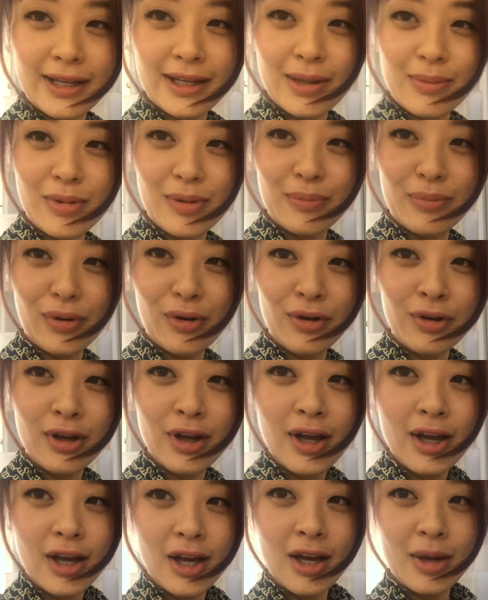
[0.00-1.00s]
them in bulk.
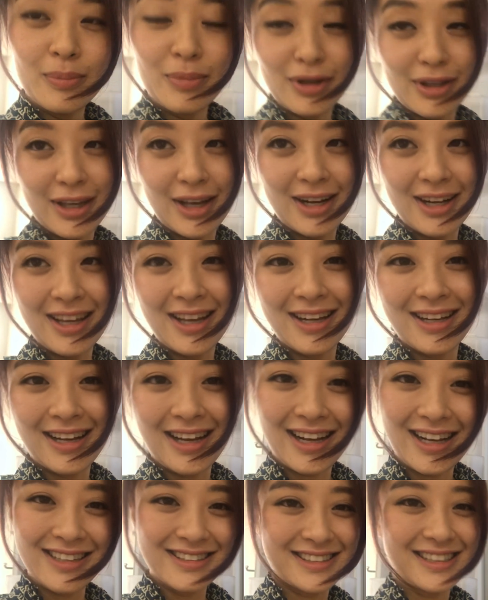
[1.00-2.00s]
But yet again,
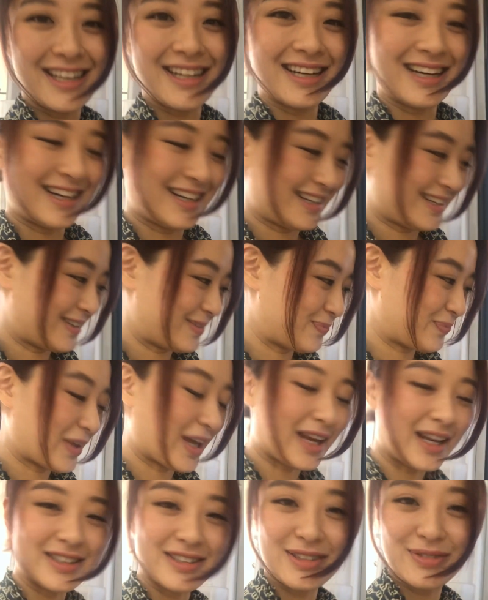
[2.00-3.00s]
like I said,
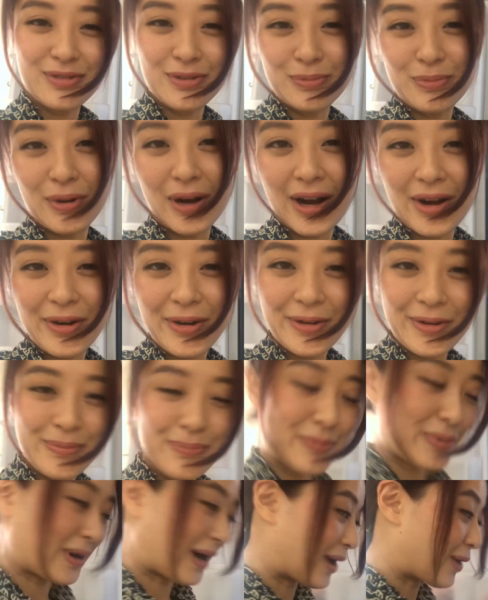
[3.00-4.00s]
I got different
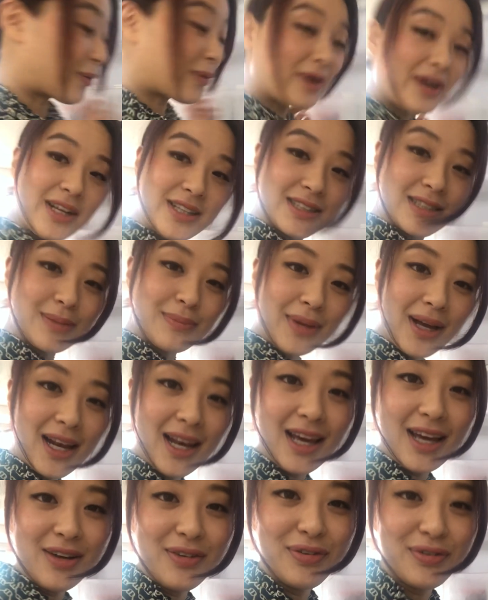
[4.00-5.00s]
priorities in my
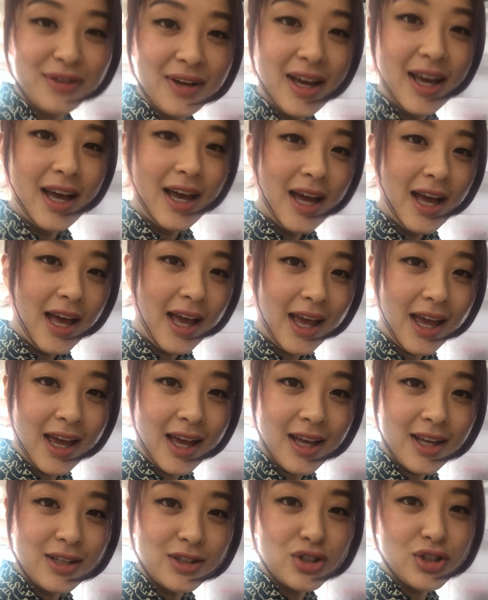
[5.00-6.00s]
life,
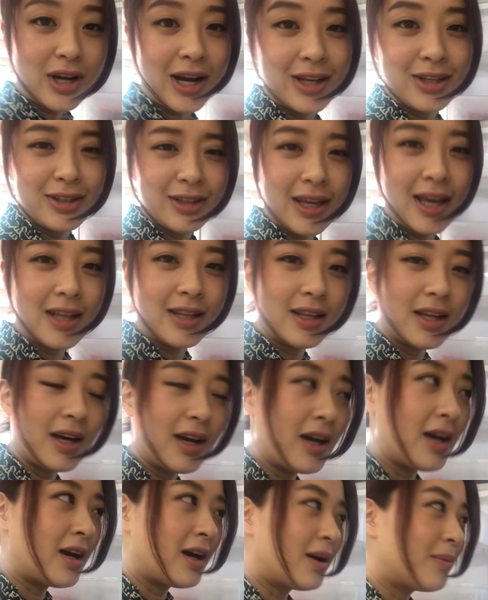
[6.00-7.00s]
and trying to get
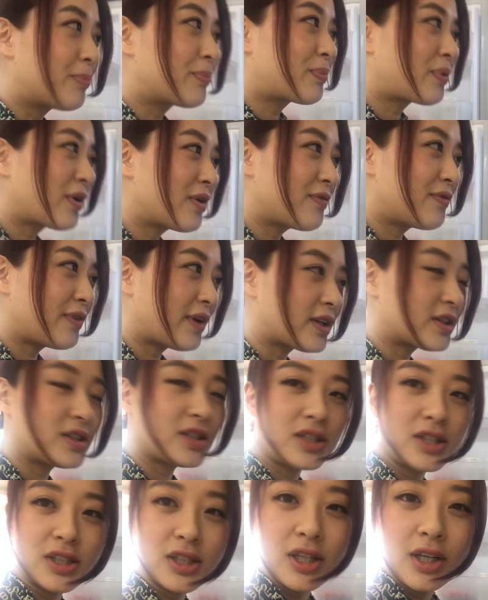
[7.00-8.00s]
a
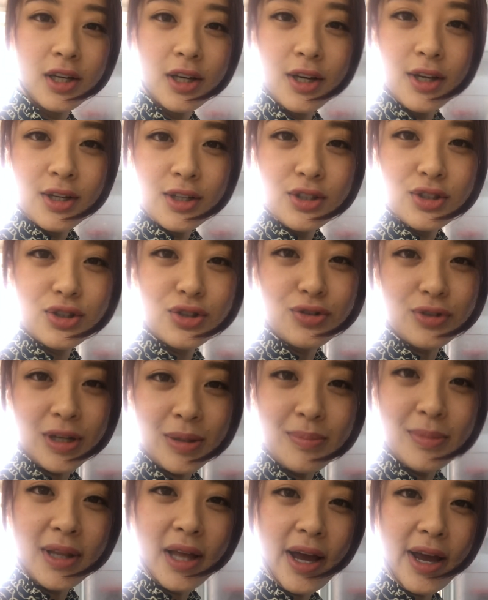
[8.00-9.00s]
perfect,
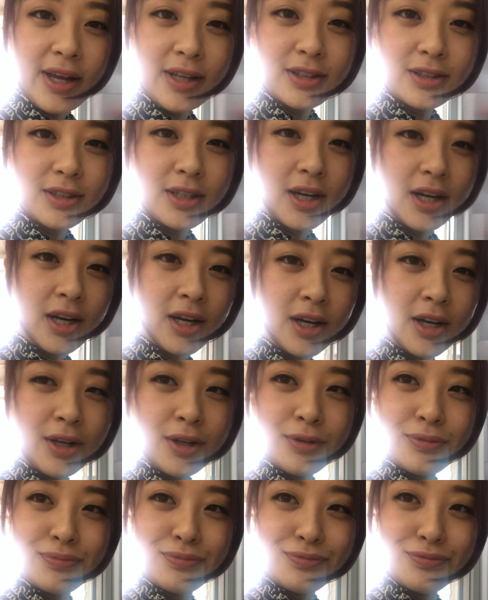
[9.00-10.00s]
streamlined
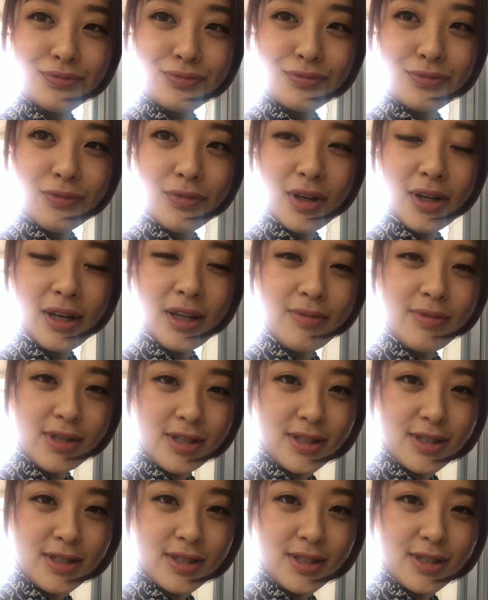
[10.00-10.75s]
living